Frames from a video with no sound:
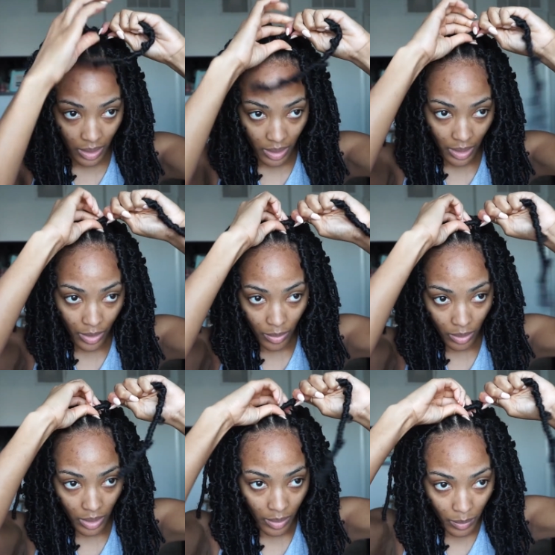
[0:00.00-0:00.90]
thinner
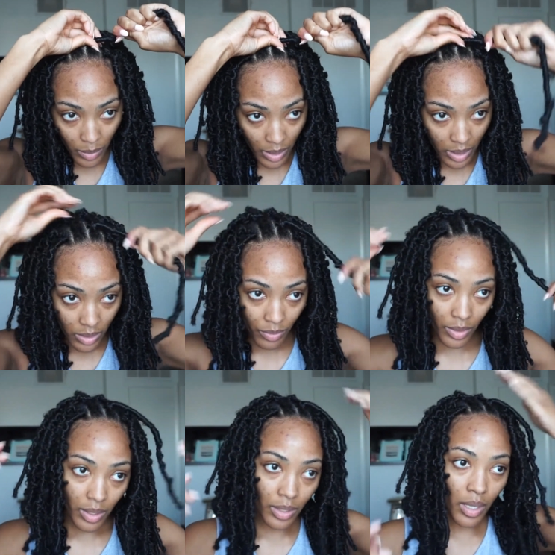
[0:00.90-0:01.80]
looking ones for
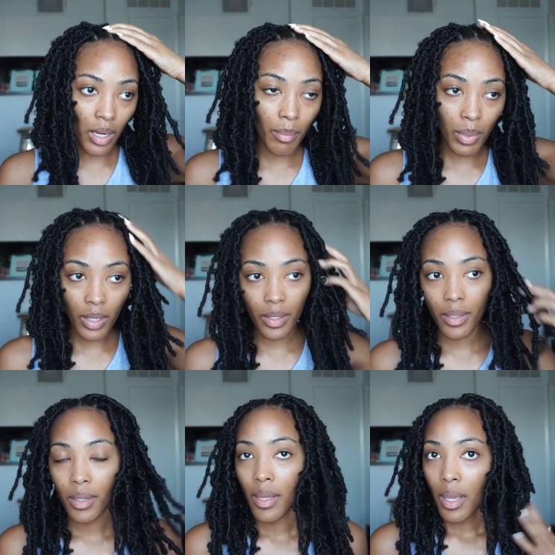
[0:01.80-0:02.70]
the top
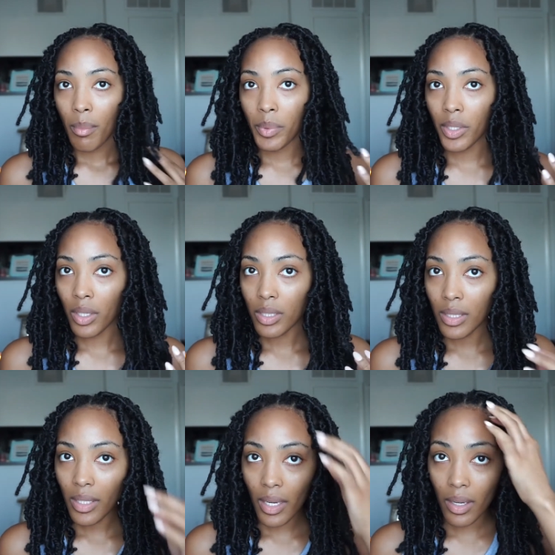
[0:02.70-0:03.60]
part. But y'all
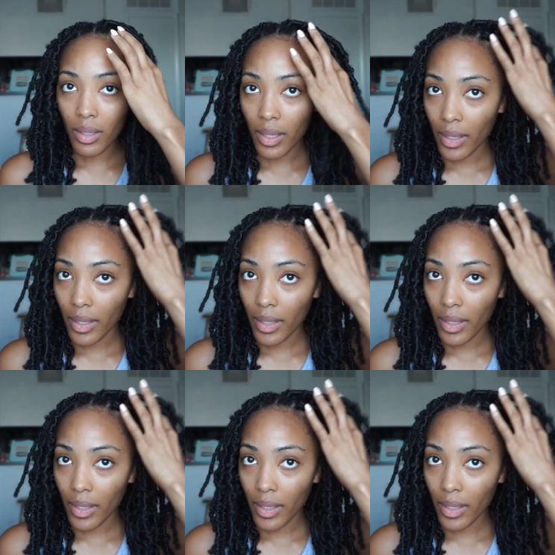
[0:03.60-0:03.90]
see how